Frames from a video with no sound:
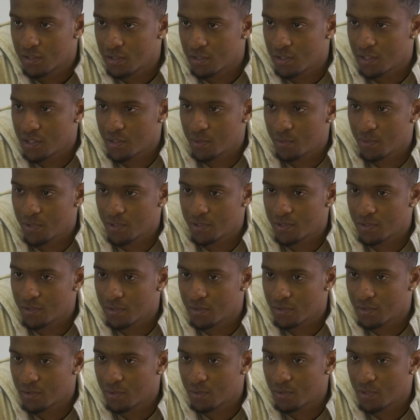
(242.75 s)
League One, you
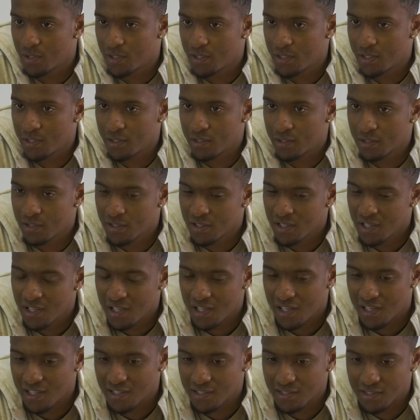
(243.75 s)
know, the quality,
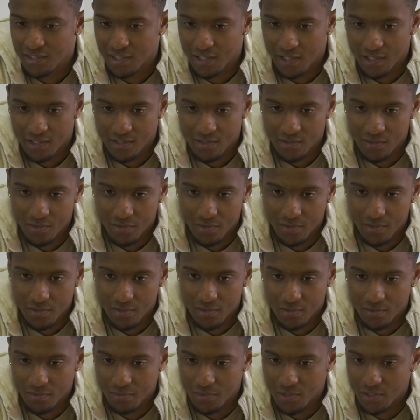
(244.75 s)
I'd say it's
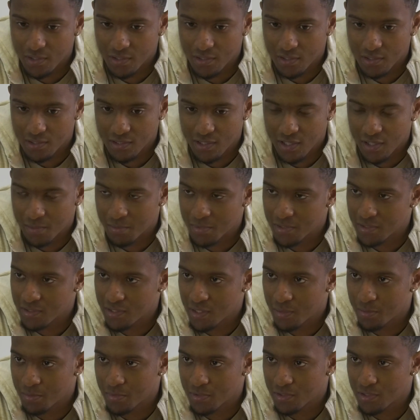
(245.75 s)
not really the same as
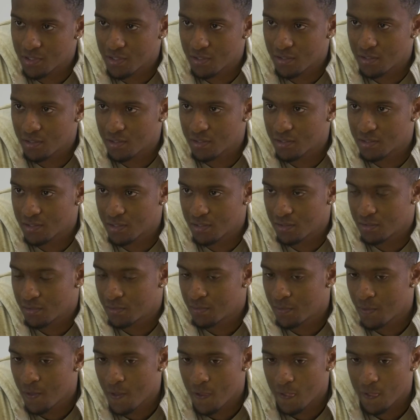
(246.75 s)
Championship. You can tell
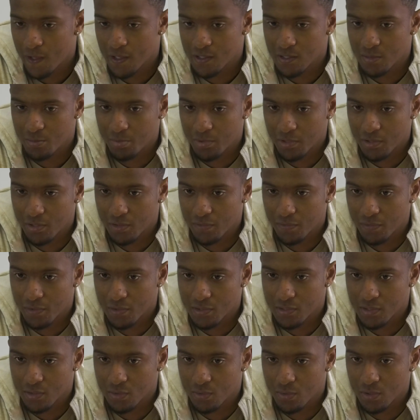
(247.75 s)
there's a big
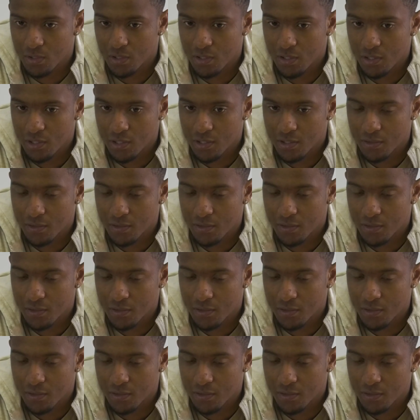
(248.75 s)
difference in quality.